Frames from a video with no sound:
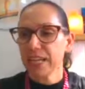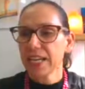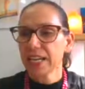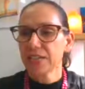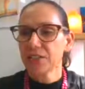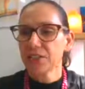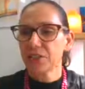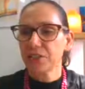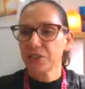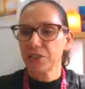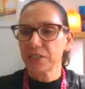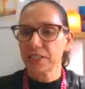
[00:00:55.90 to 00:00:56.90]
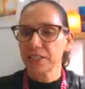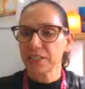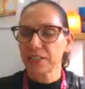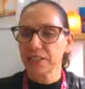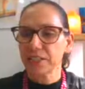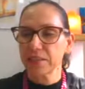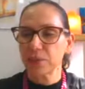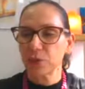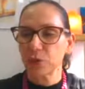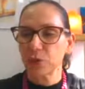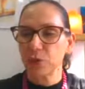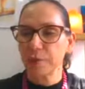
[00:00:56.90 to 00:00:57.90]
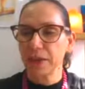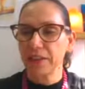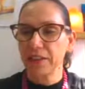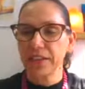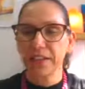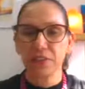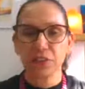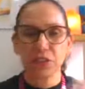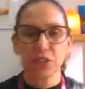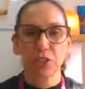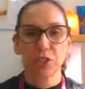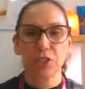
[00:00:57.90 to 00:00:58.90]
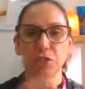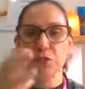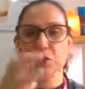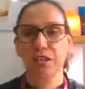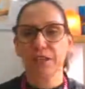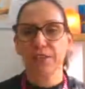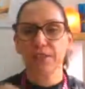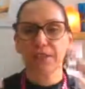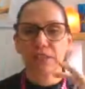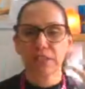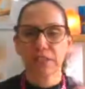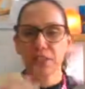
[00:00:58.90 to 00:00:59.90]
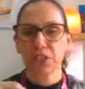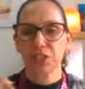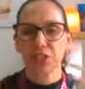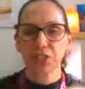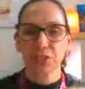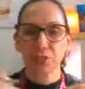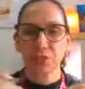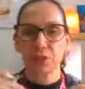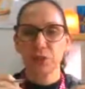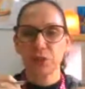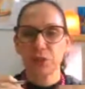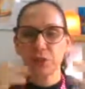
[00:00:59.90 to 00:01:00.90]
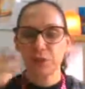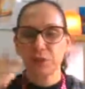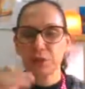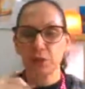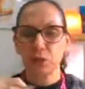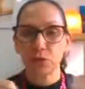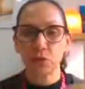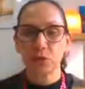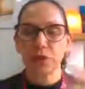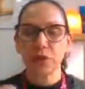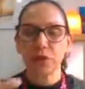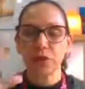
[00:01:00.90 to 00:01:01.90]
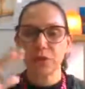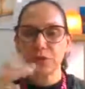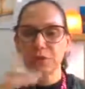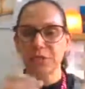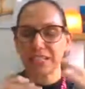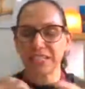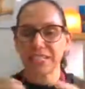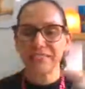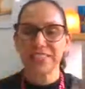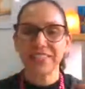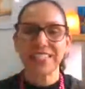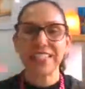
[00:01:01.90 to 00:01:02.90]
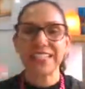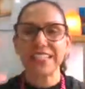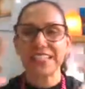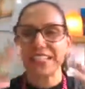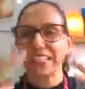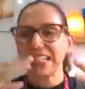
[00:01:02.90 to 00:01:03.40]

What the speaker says: And those things can talk about how to use waves of energy to support you in your work and your creativity